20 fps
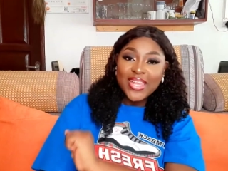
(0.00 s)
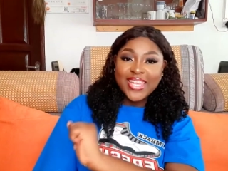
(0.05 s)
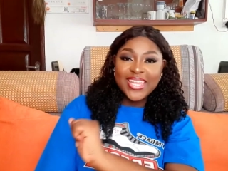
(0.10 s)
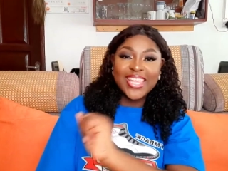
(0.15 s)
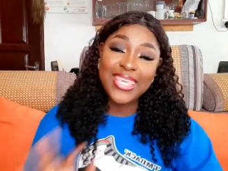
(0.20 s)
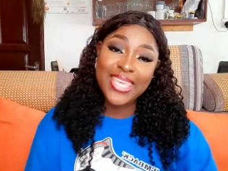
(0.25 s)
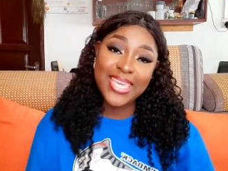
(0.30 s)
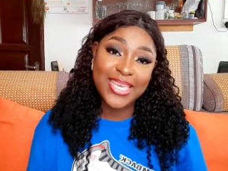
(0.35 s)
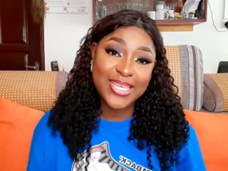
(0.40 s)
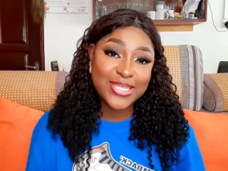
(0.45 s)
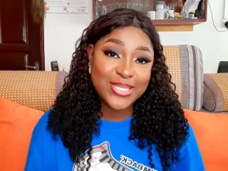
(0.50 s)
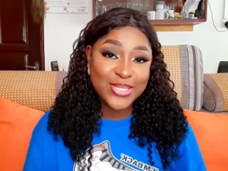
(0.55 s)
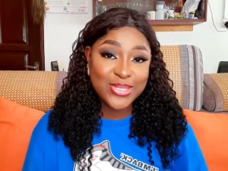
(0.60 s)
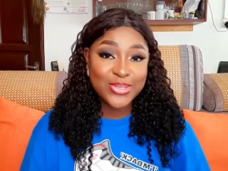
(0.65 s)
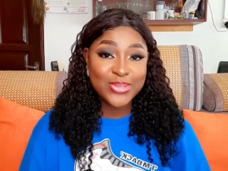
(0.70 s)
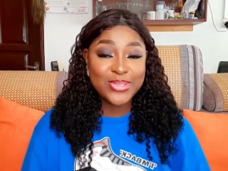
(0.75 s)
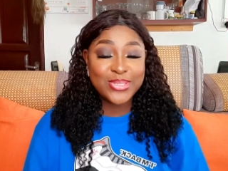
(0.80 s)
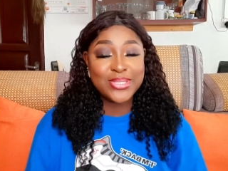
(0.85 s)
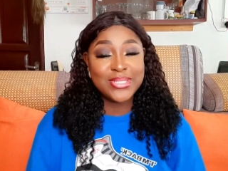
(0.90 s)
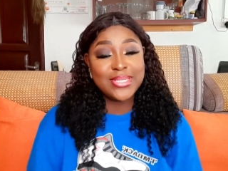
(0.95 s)
Yeah,
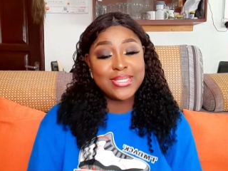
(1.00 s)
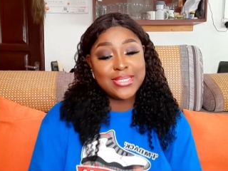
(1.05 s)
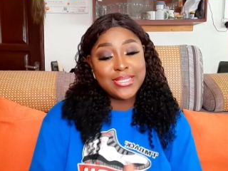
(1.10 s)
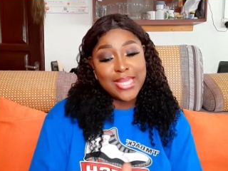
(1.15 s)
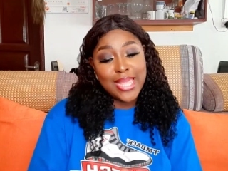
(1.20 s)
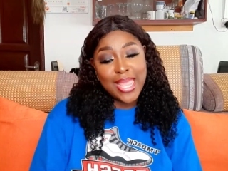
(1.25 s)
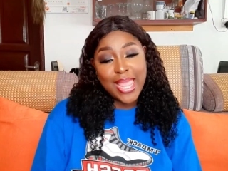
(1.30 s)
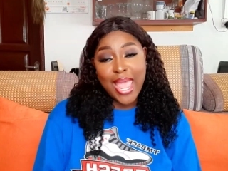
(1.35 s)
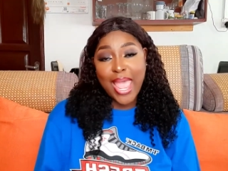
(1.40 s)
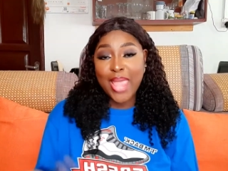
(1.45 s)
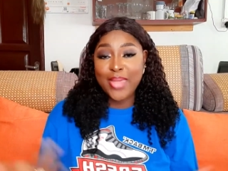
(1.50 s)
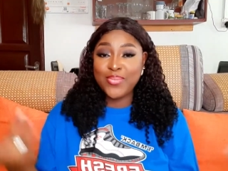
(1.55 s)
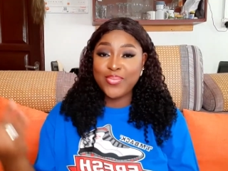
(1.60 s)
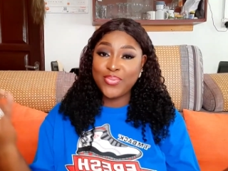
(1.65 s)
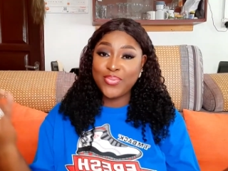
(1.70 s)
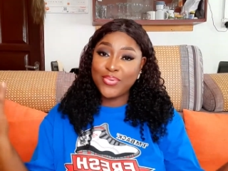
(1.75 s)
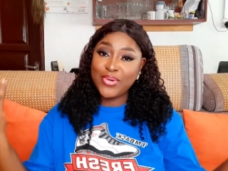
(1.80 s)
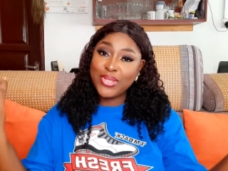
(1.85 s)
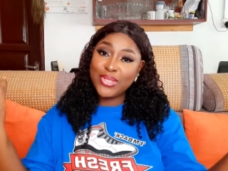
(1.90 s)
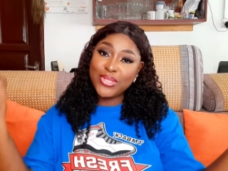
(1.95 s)
so today I
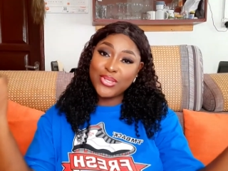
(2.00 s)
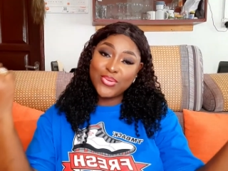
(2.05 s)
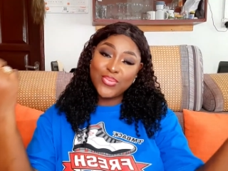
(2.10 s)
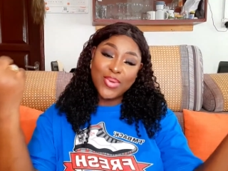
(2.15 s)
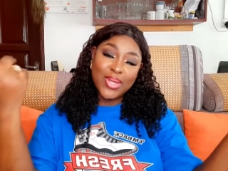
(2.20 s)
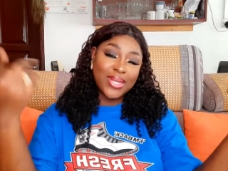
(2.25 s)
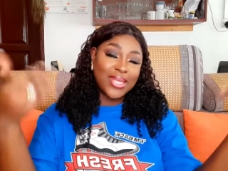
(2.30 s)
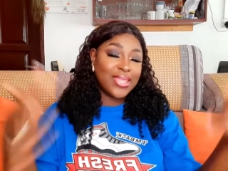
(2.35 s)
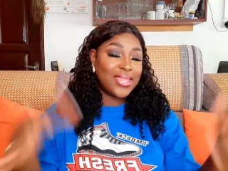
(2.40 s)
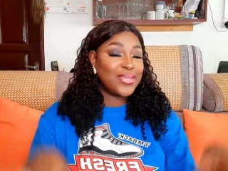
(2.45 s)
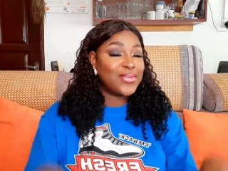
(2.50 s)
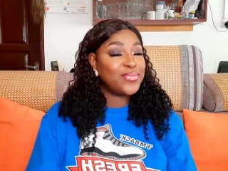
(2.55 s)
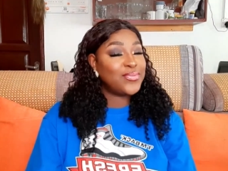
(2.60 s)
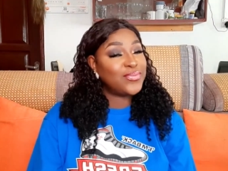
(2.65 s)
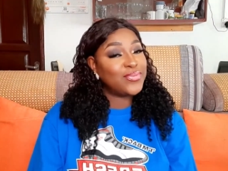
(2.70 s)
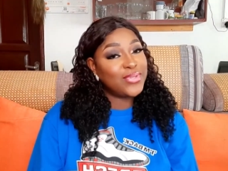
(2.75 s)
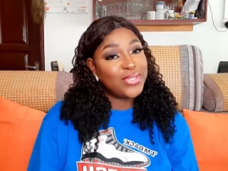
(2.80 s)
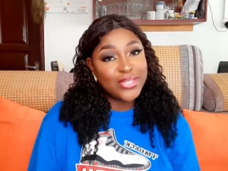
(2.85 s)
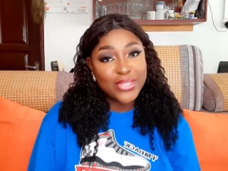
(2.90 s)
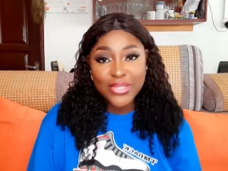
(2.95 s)
bring you another
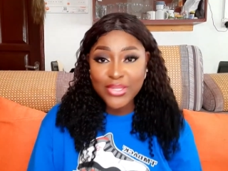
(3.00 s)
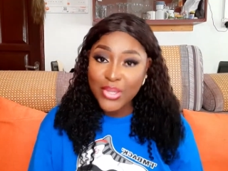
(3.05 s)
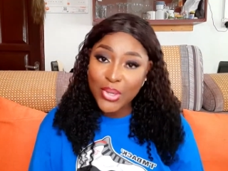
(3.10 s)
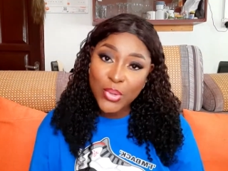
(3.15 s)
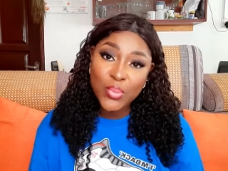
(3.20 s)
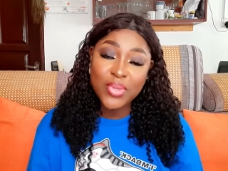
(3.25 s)
video.